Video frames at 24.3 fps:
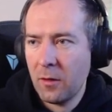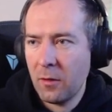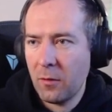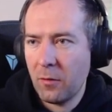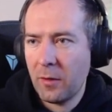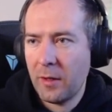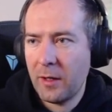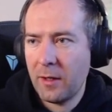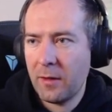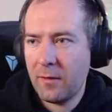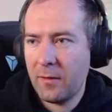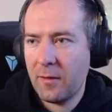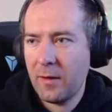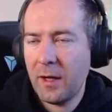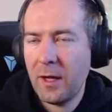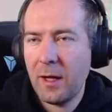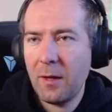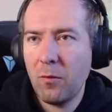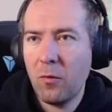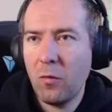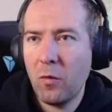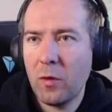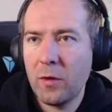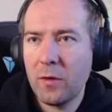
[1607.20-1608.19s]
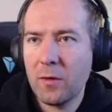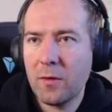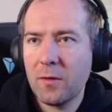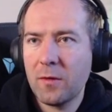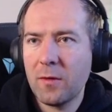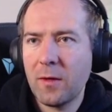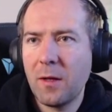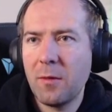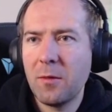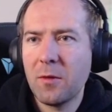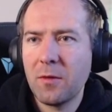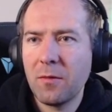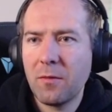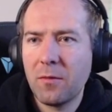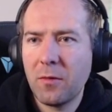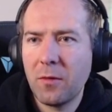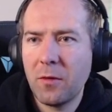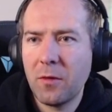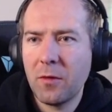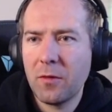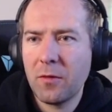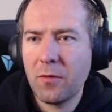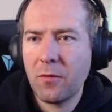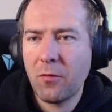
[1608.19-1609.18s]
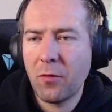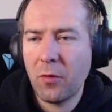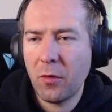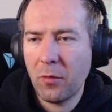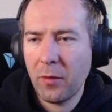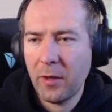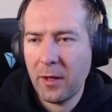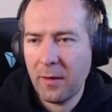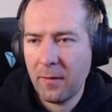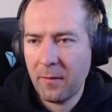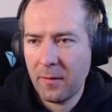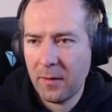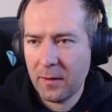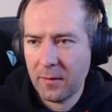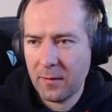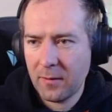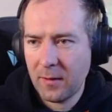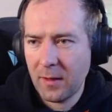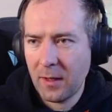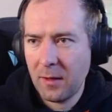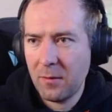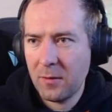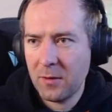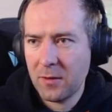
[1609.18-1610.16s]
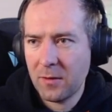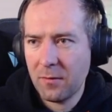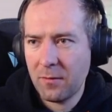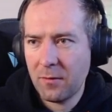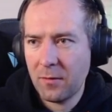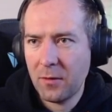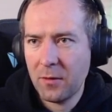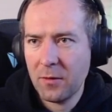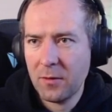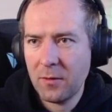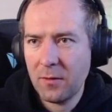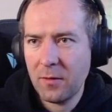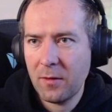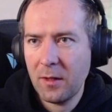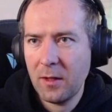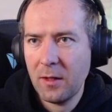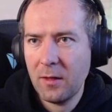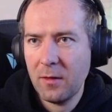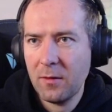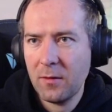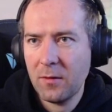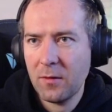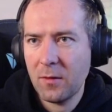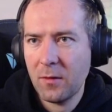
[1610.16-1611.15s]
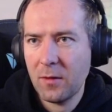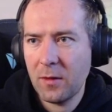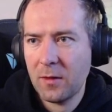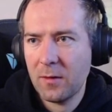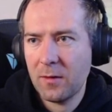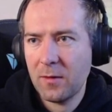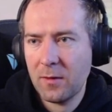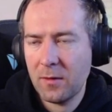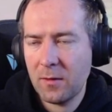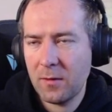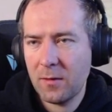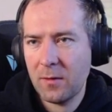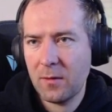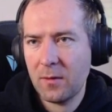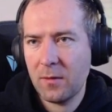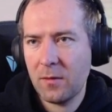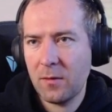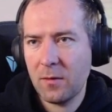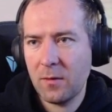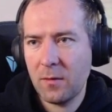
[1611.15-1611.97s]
where time is the first row. Yeah, time is the first thing, so that's...